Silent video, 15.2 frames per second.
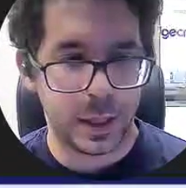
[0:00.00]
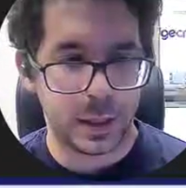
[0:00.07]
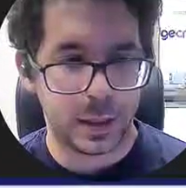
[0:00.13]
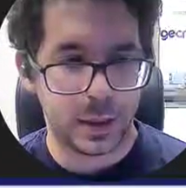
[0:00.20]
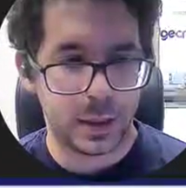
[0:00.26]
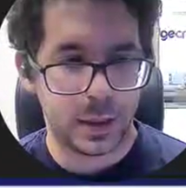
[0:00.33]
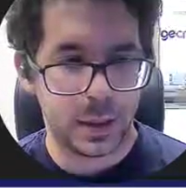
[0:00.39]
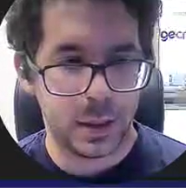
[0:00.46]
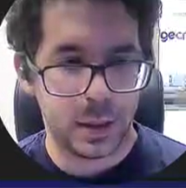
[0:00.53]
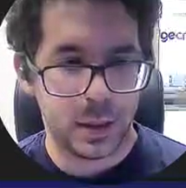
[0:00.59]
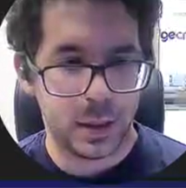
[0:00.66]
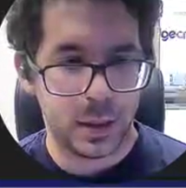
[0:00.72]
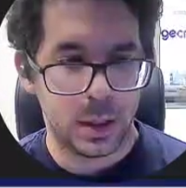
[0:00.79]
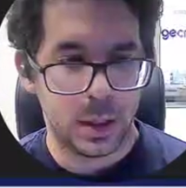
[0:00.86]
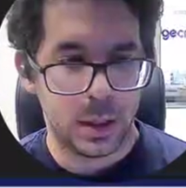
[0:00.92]
that?
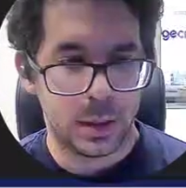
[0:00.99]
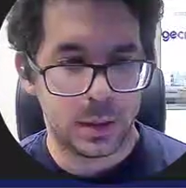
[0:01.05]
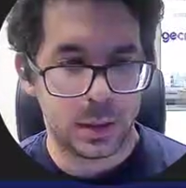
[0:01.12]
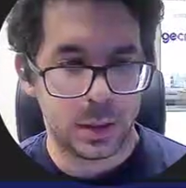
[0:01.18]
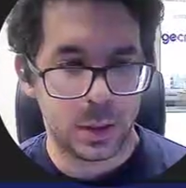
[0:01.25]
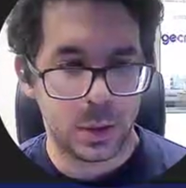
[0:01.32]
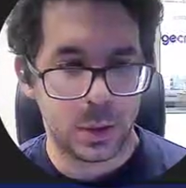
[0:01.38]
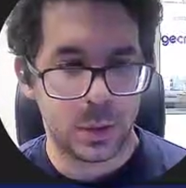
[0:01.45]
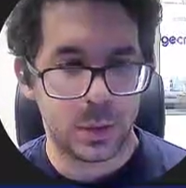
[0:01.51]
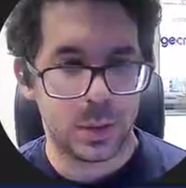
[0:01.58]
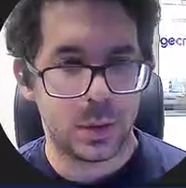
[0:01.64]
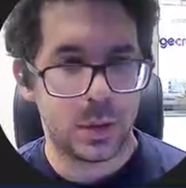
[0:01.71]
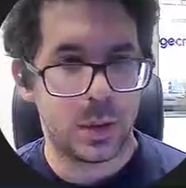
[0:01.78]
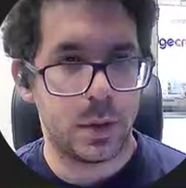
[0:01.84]
So